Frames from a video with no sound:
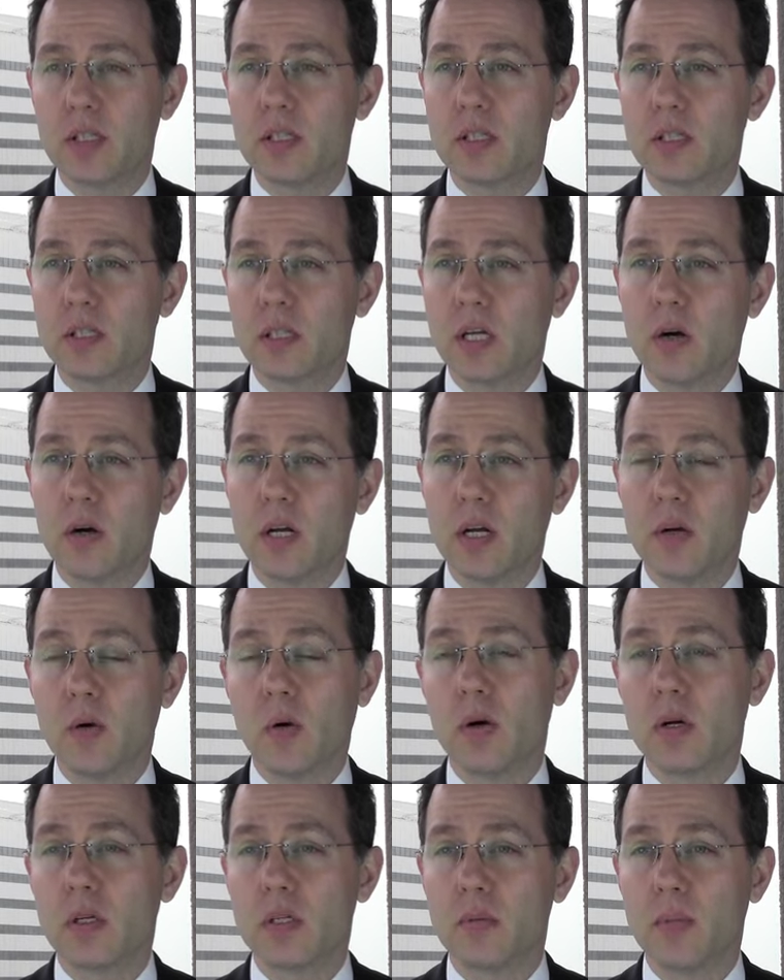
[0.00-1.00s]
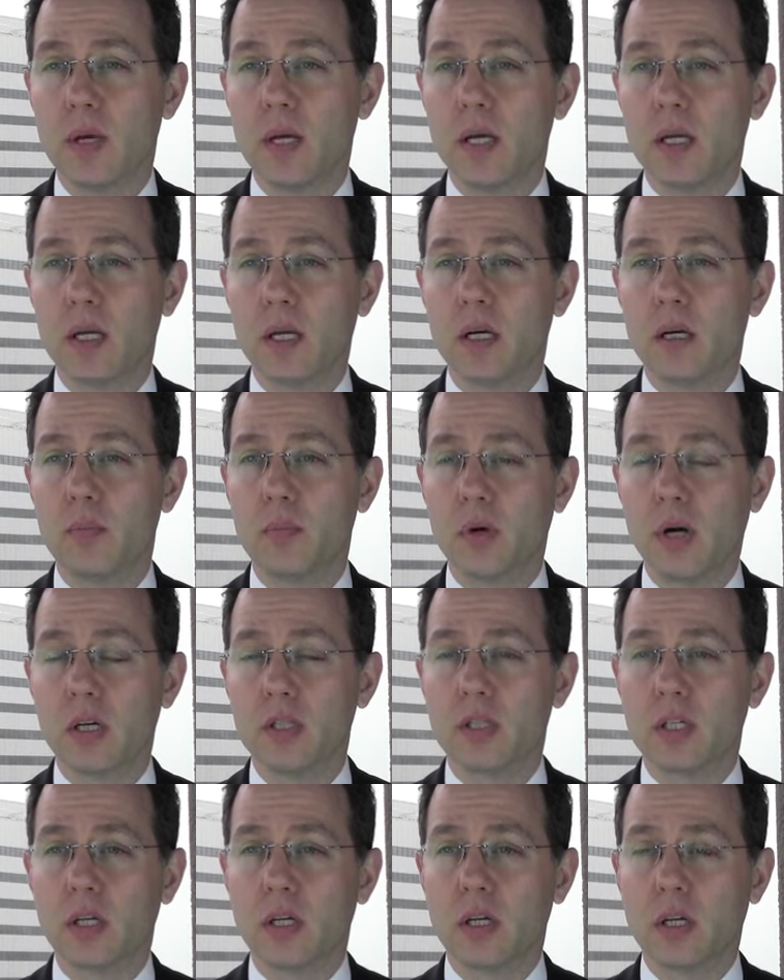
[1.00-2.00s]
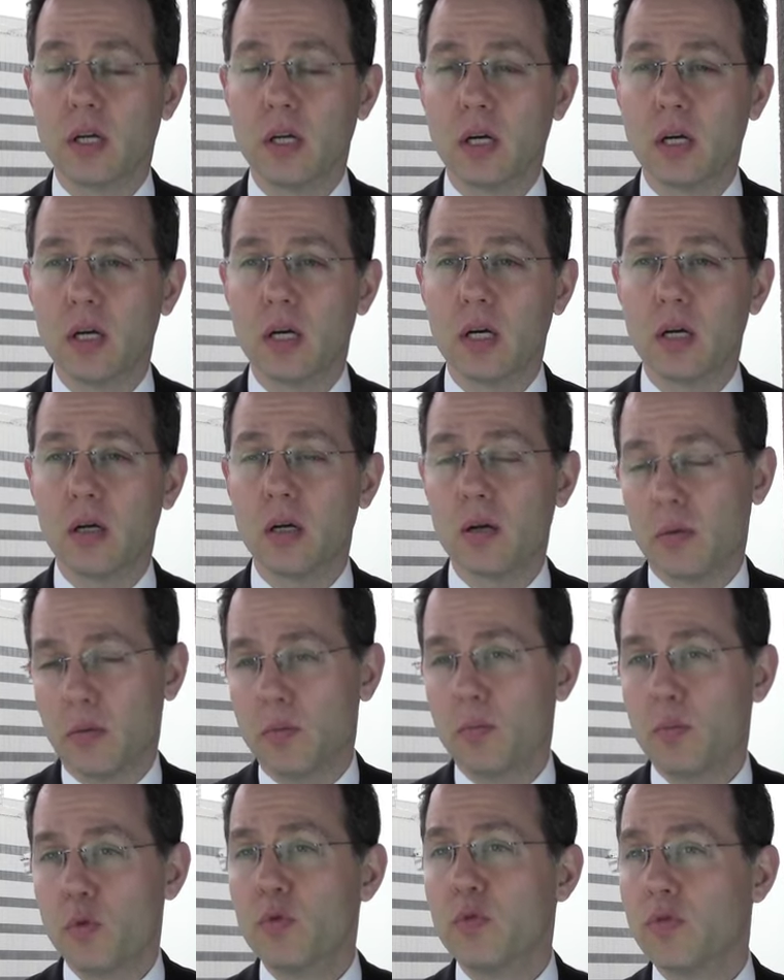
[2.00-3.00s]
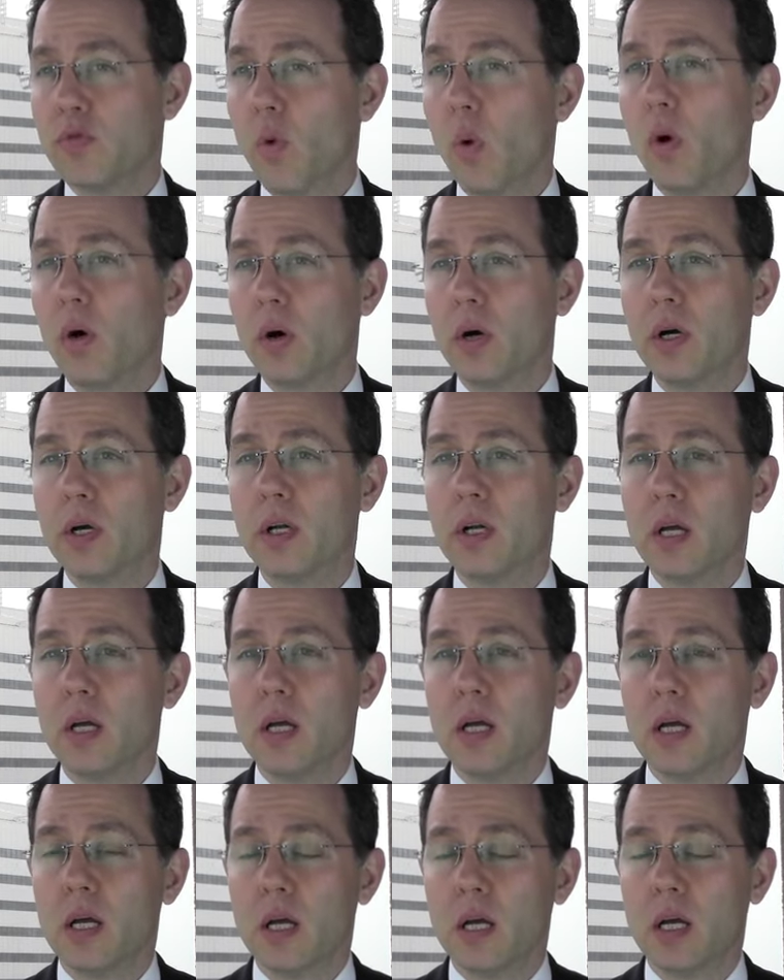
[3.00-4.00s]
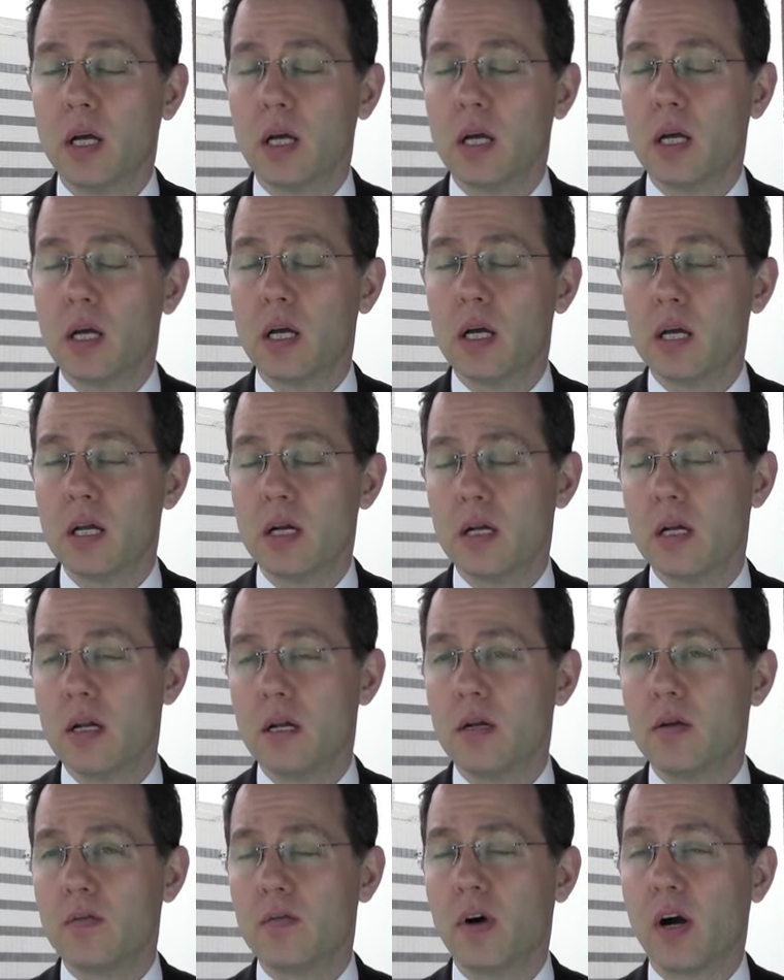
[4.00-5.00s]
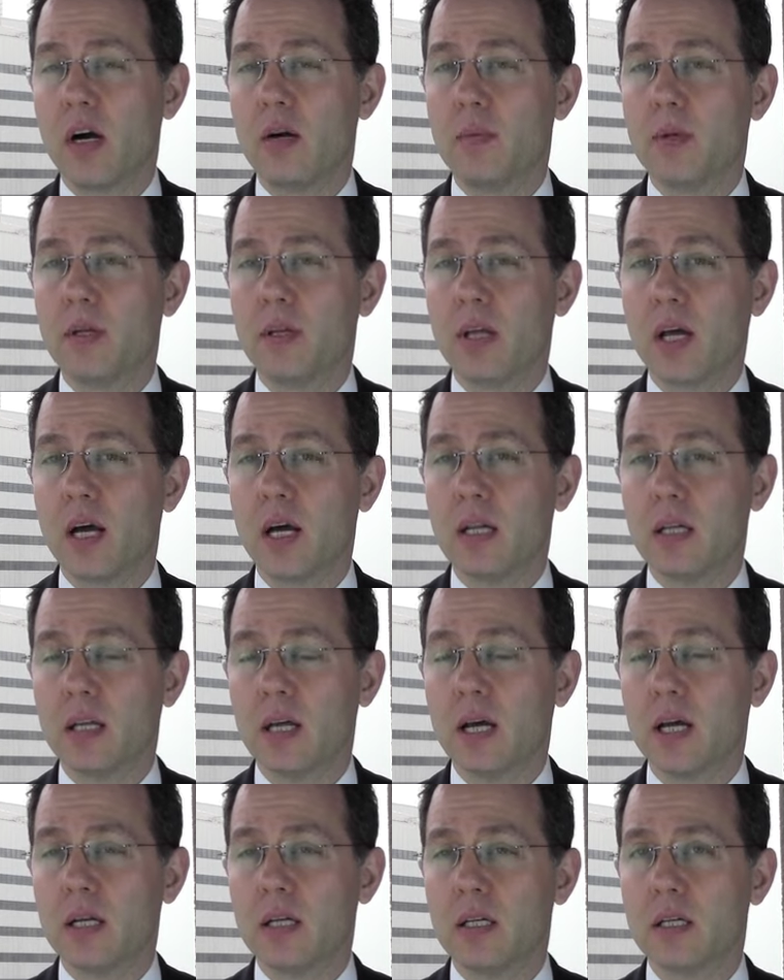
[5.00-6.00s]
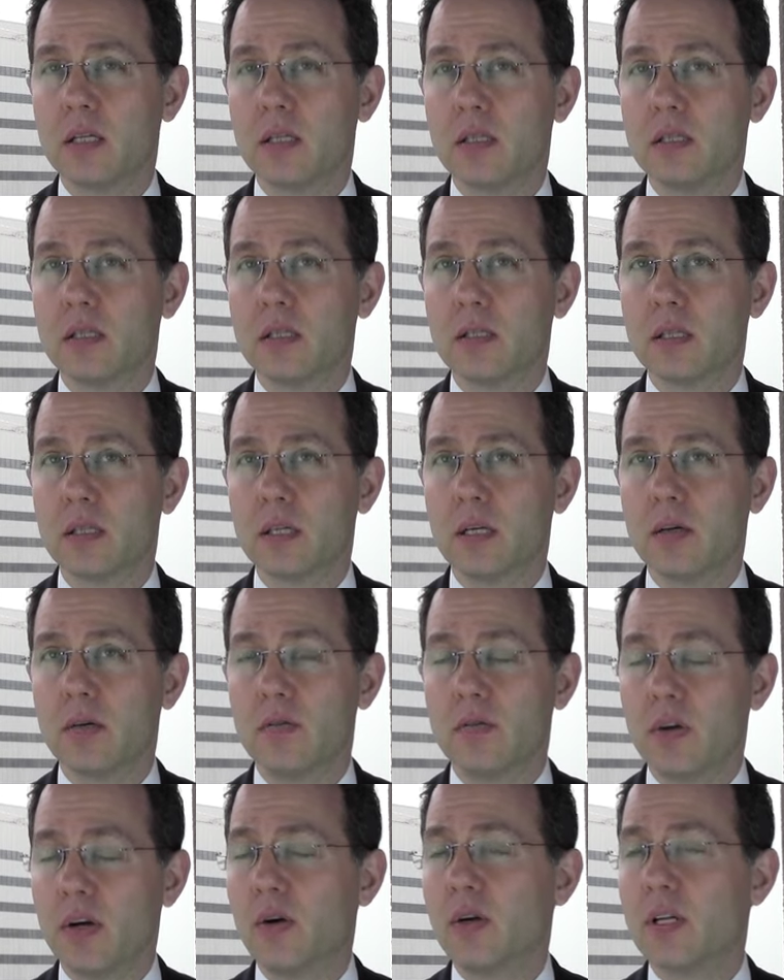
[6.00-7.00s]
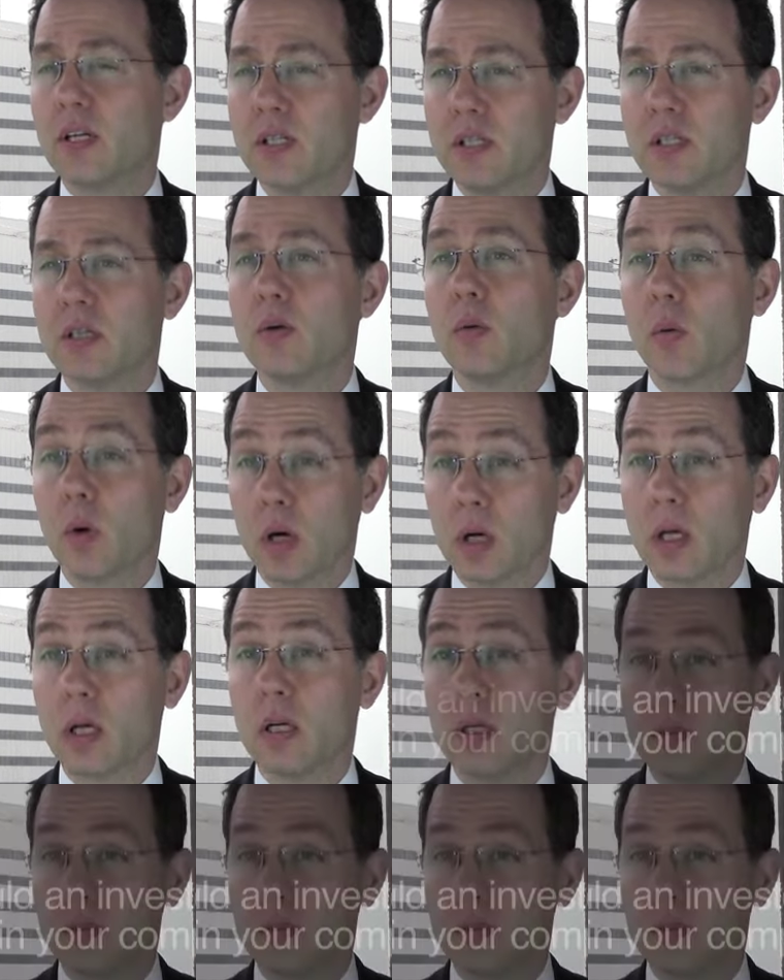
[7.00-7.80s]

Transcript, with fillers: necessary in order to make a project move forward in an environment that is very easy to work